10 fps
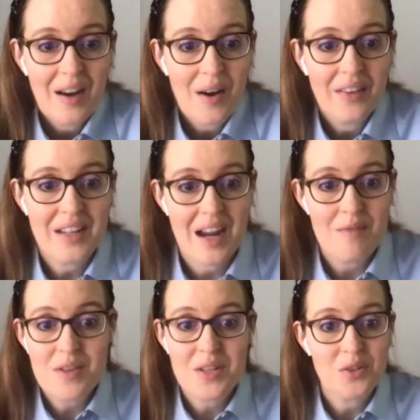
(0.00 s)
like
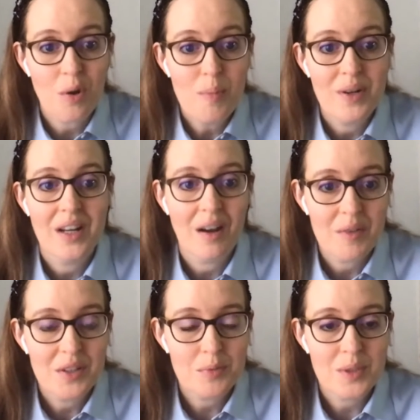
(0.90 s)
everything's open now.
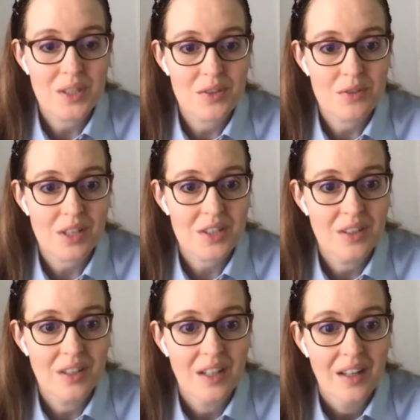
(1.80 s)
There's been
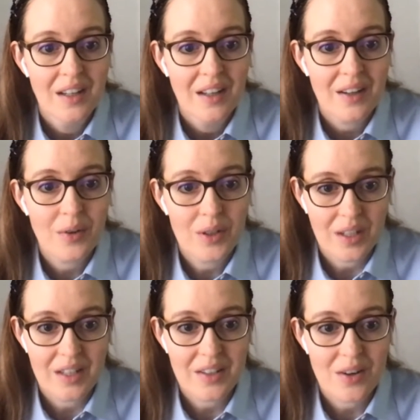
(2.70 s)
construction going
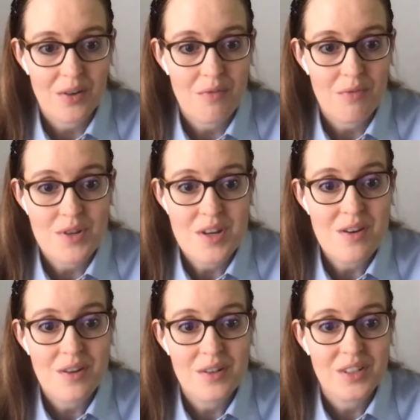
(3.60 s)
on at the garden for
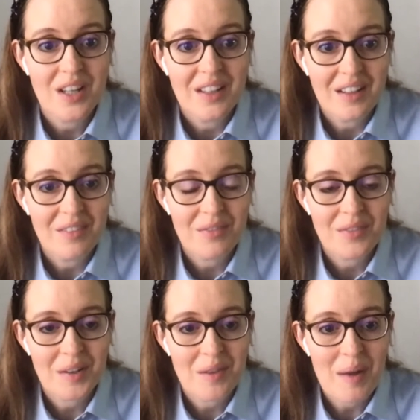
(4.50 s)
years, and
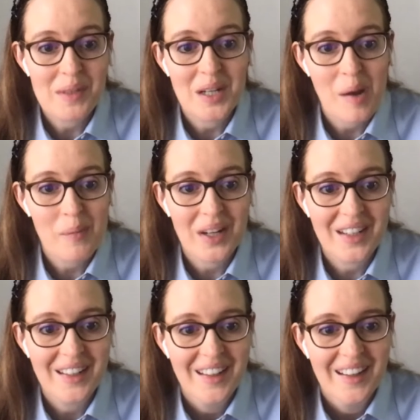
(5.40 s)
they wrapped it up. And
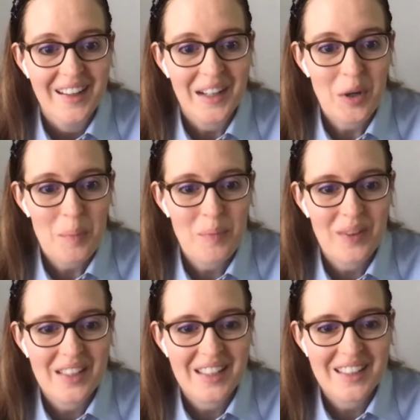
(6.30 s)
I hope
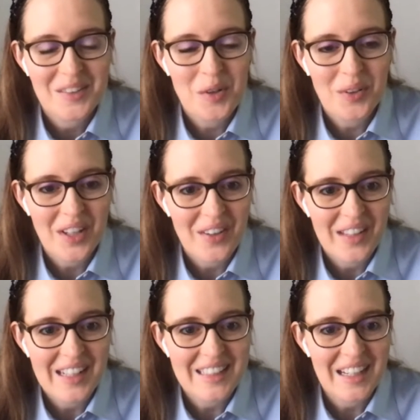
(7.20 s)
that sooner or later
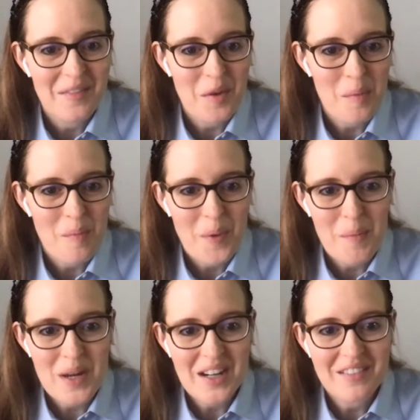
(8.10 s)
they get to have their
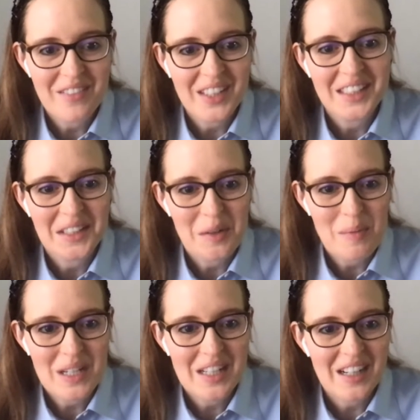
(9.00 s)
big unveiling and their
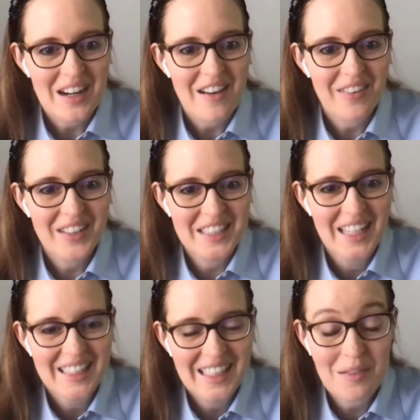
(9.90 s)
big kickoff, because
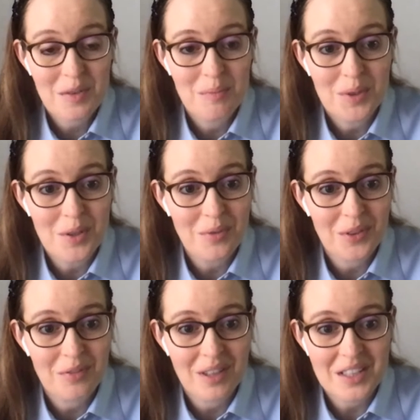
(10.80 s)
they have some
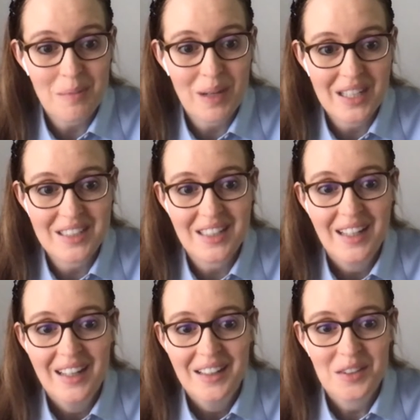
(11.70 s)
beautiful event space.
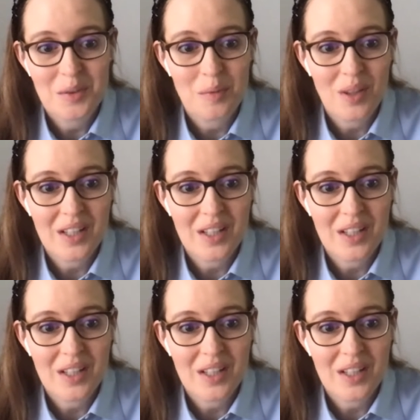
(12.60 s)
There's a